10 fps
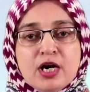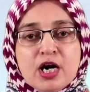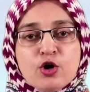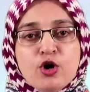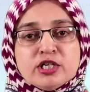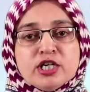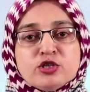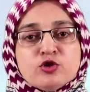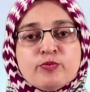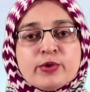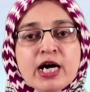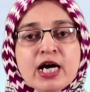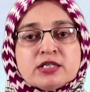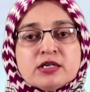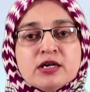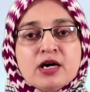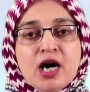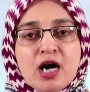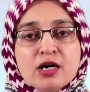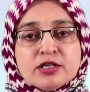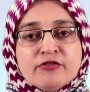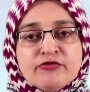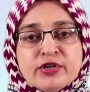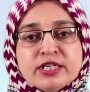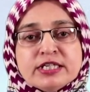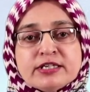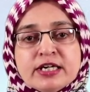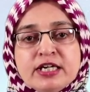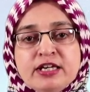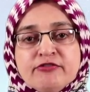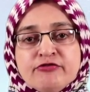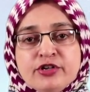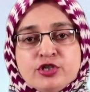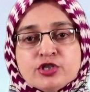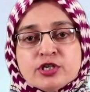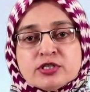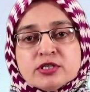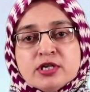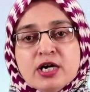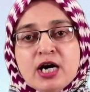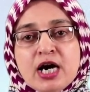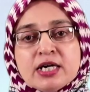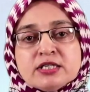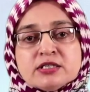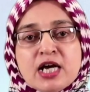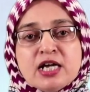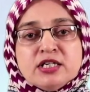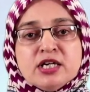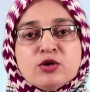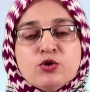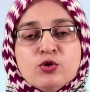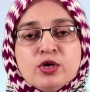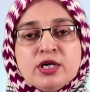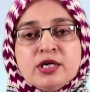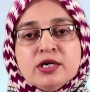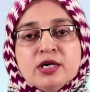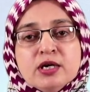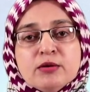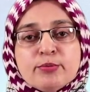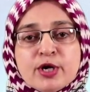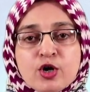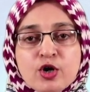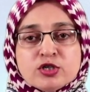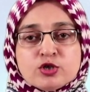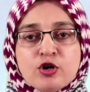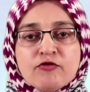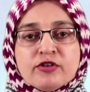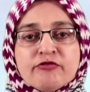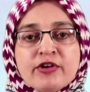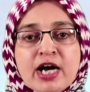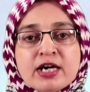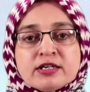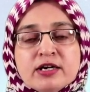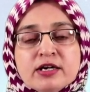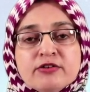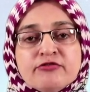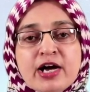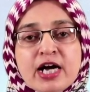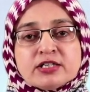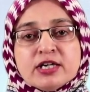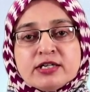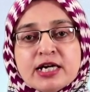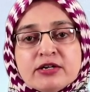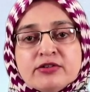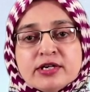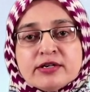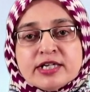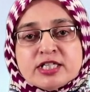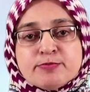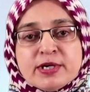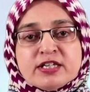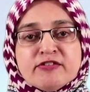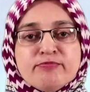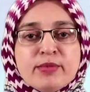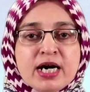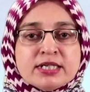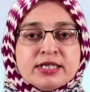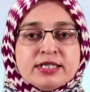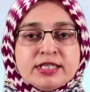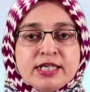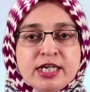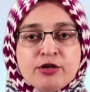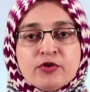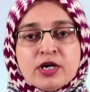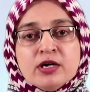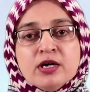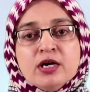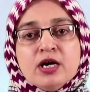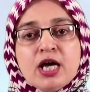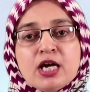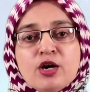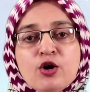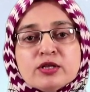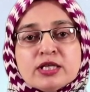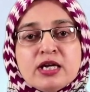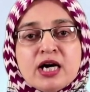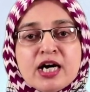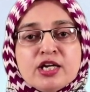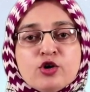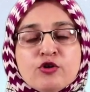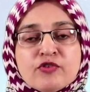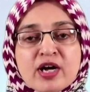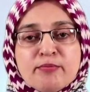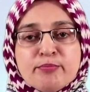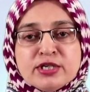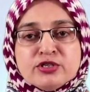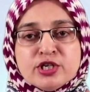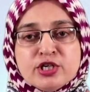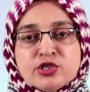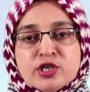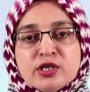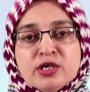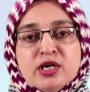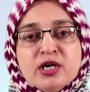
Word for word: According to Pratt, different relief features are standing only because of the fact, fact that their respective mass is equal along the line of compensation